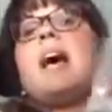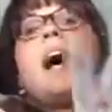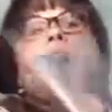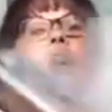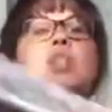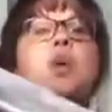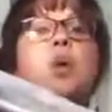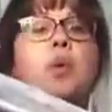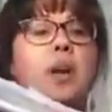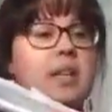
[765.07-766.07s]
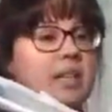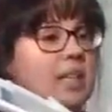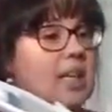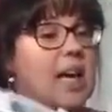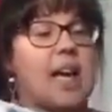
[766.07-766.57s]
I also
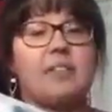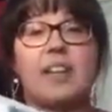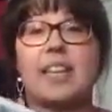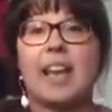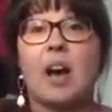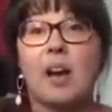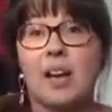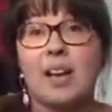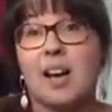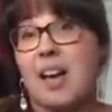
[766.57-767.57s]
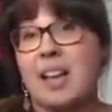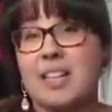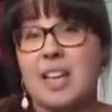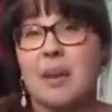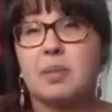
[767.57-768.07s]
cut everything out ahead of
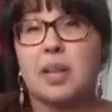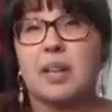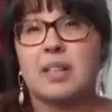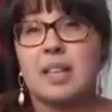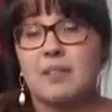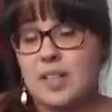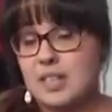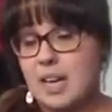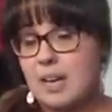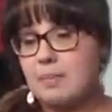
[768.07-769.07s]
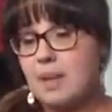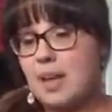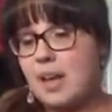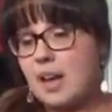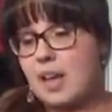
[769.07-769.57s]
time to kind of save on time,
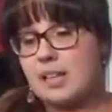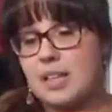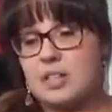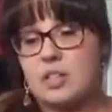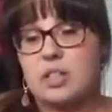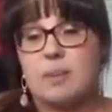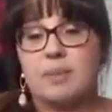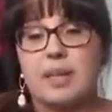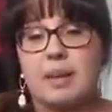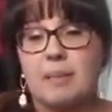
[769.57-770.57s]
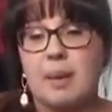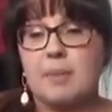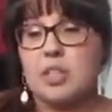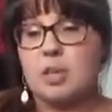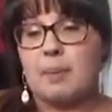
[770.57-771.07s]
unless there's something that
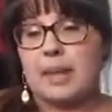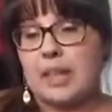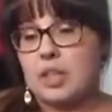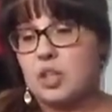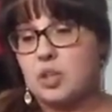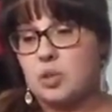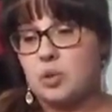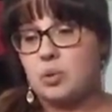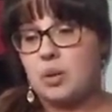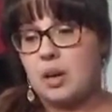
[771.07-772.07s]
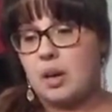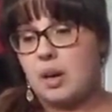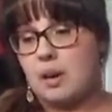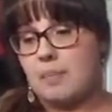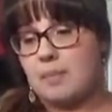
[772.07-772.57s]
maybe she might like to do.
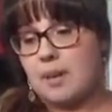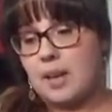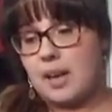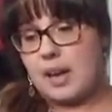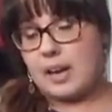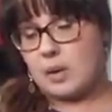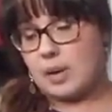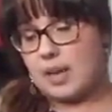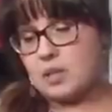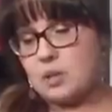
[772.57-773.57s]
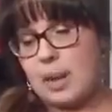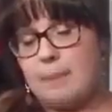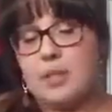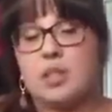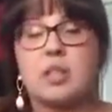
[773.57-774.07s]
I go ahead and do that,
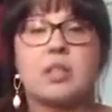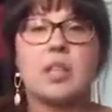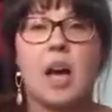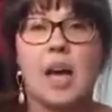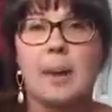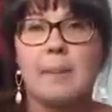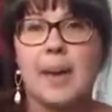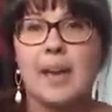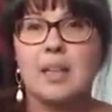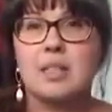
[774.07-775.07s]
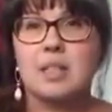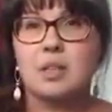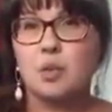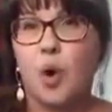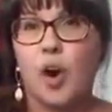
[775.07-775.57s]
but she does cut and paste and
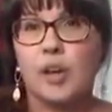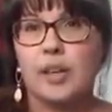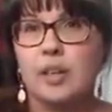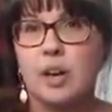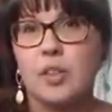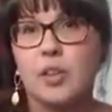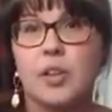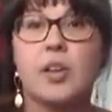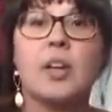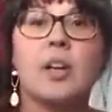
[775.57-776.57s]
do art in other